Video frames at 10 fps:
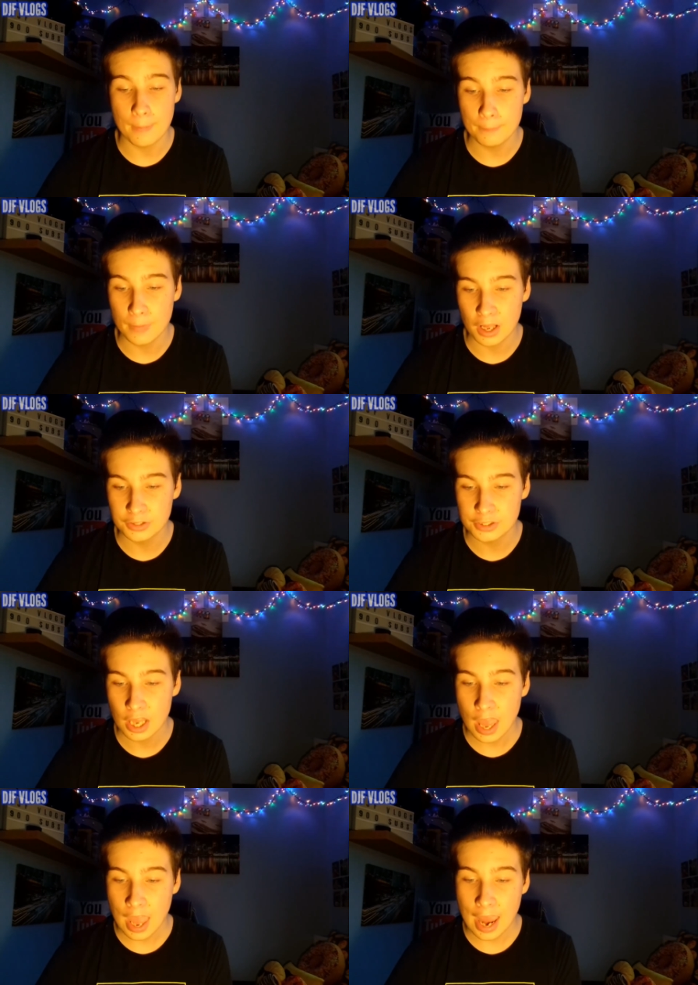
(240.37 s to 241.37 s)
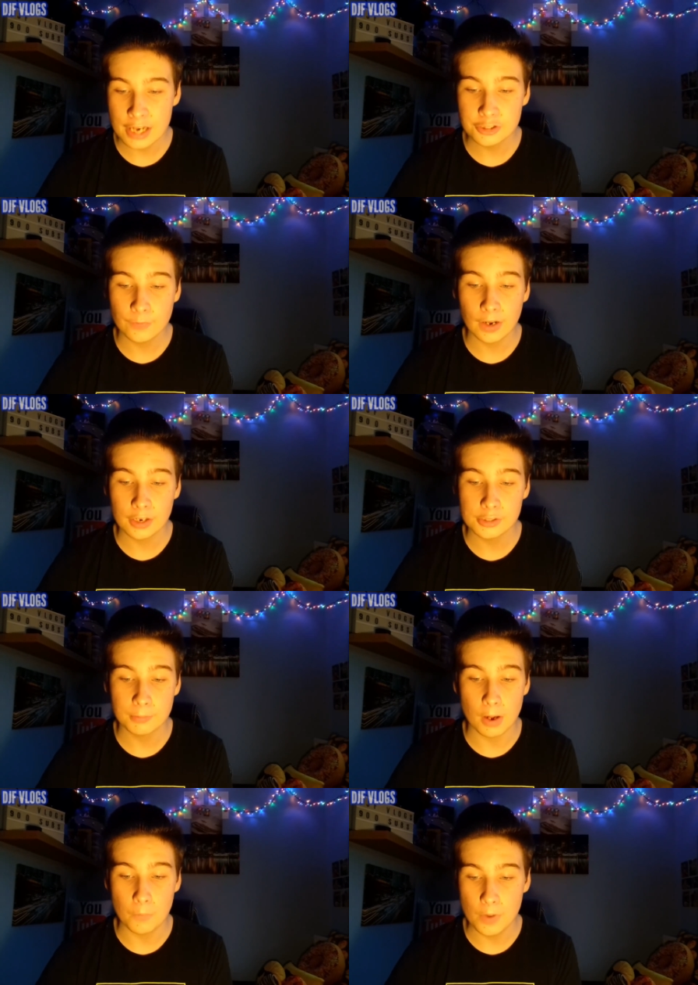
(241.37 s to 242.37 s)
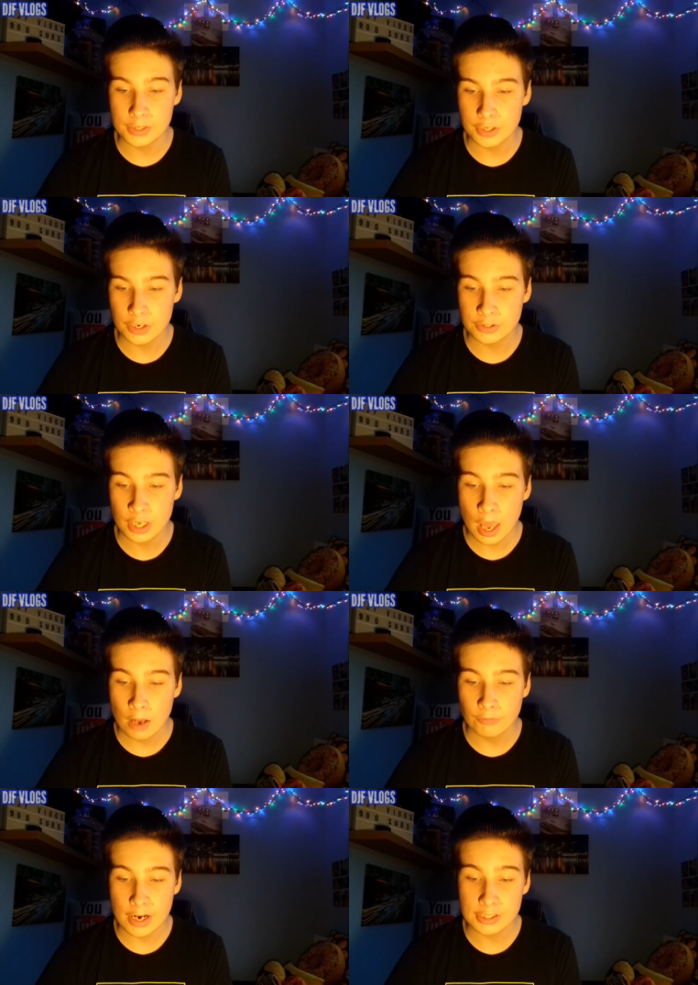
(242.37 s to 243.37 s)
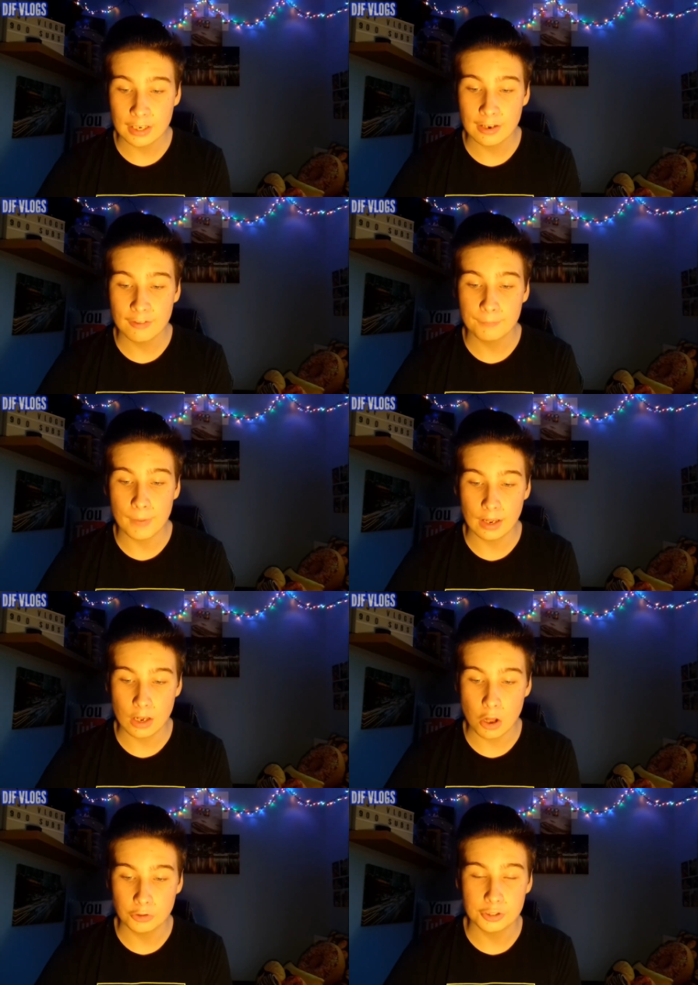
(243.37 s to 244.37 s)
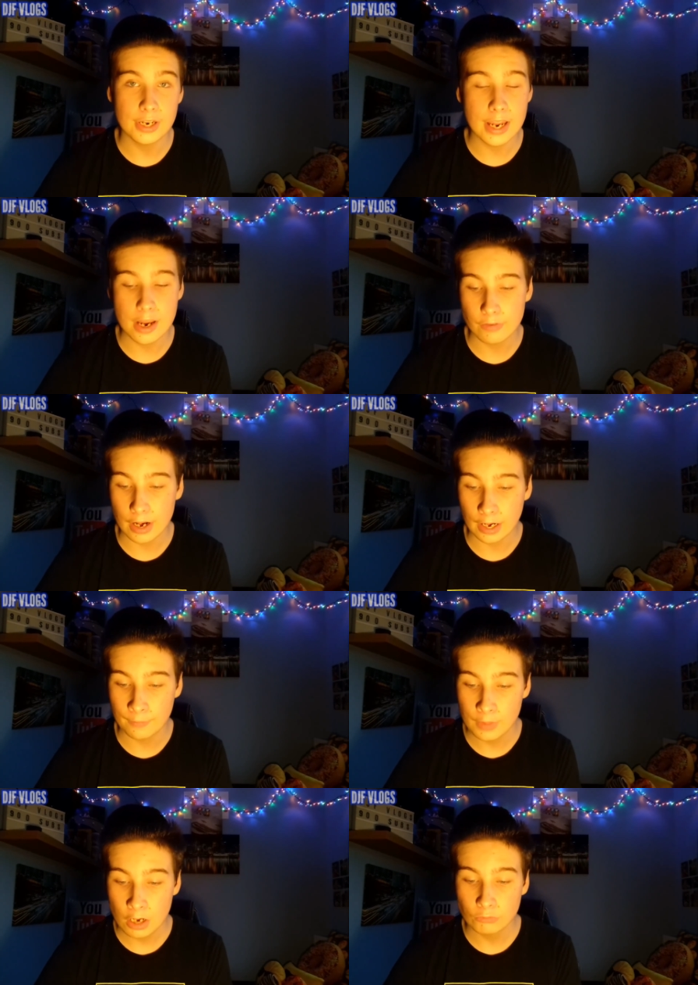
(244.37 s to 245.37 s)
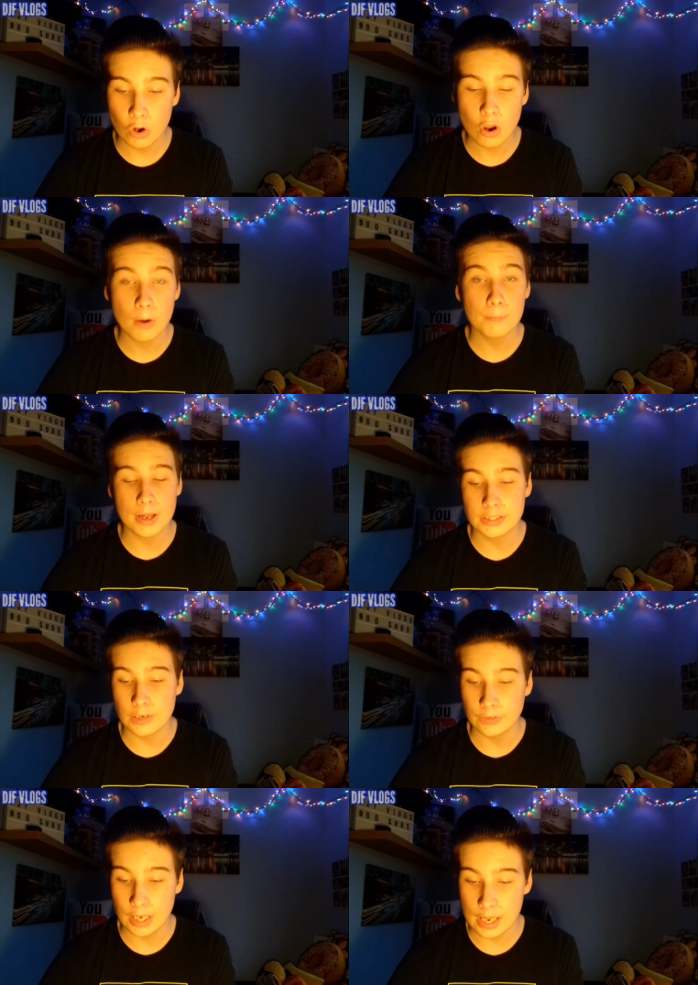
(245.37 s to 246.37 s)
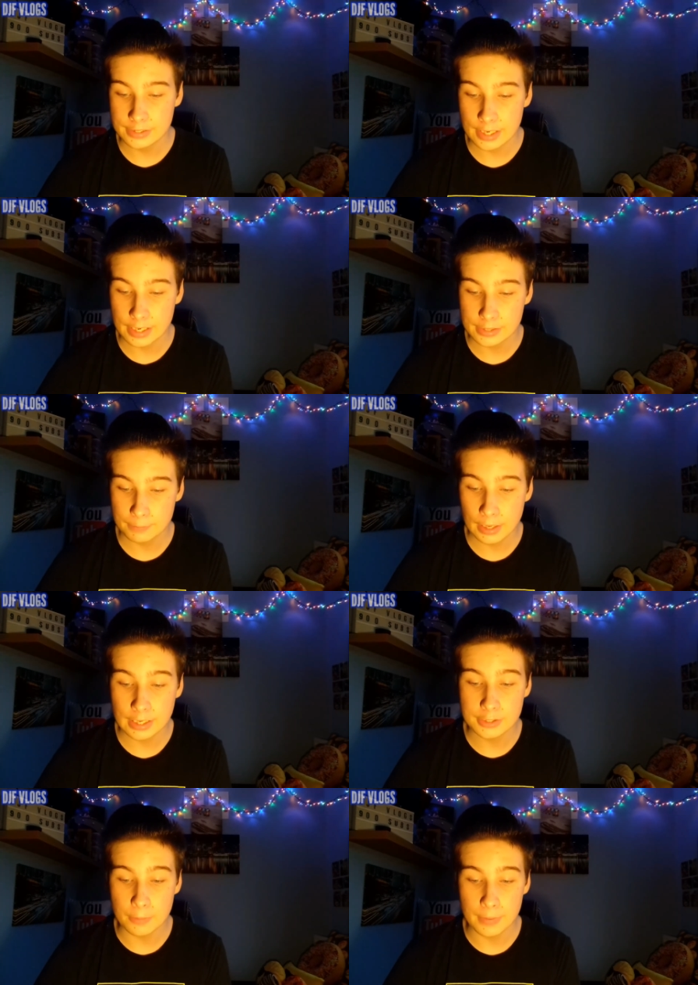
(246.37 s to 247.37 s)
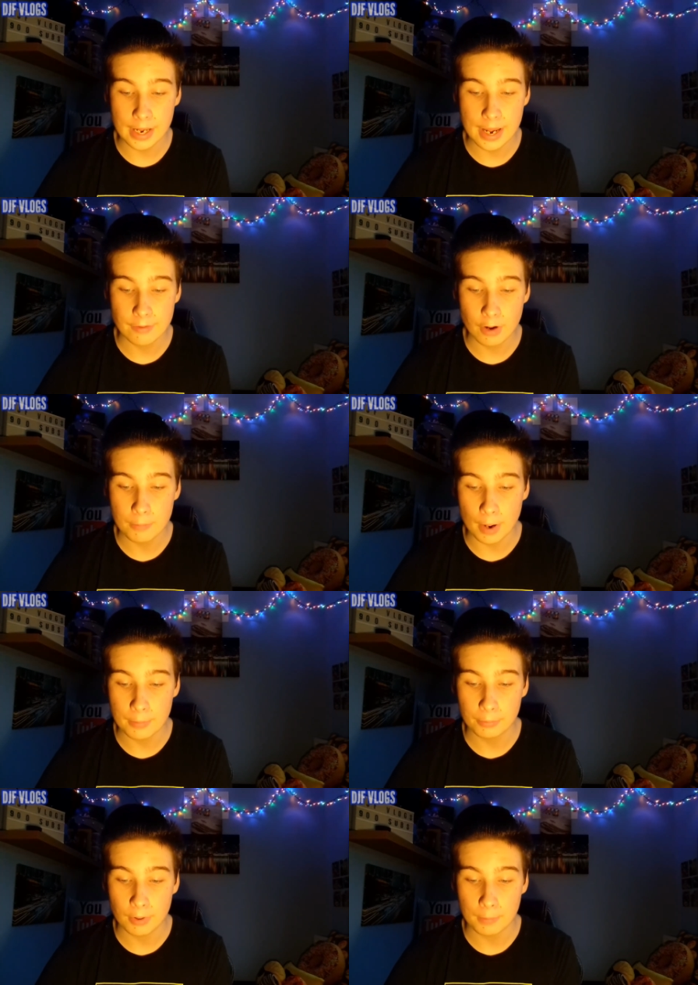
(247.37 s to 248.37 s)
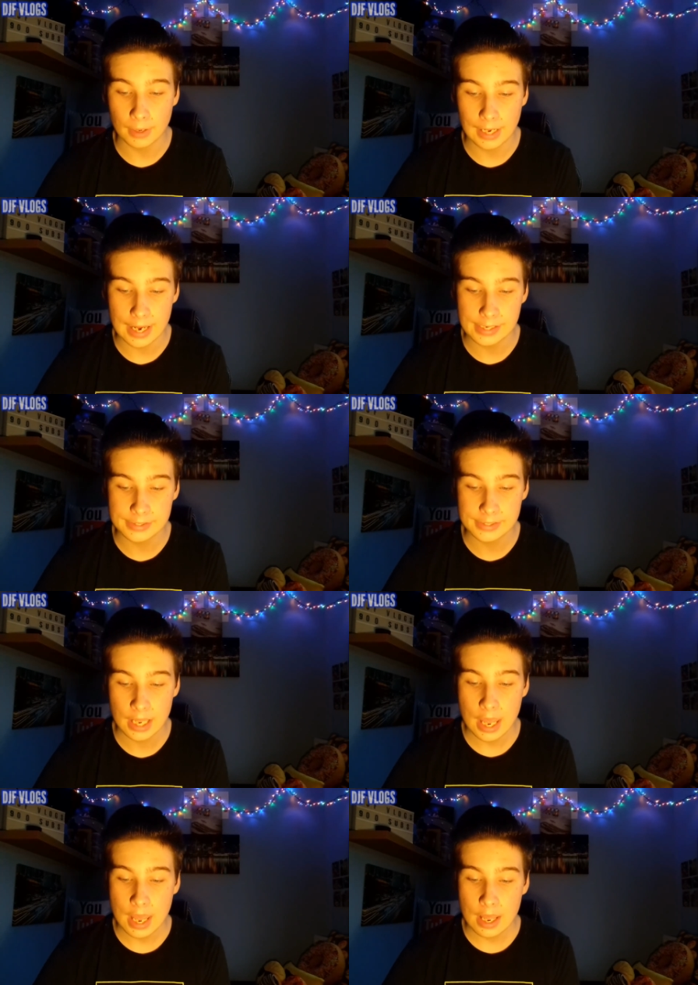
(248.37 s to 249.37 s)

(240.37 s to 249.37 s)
by Mud. Angel Fingers by Wizzard, Radar Love by Golden Earring, Rock On by David Essex, Billy Don't Be a Hero by Paper Lace,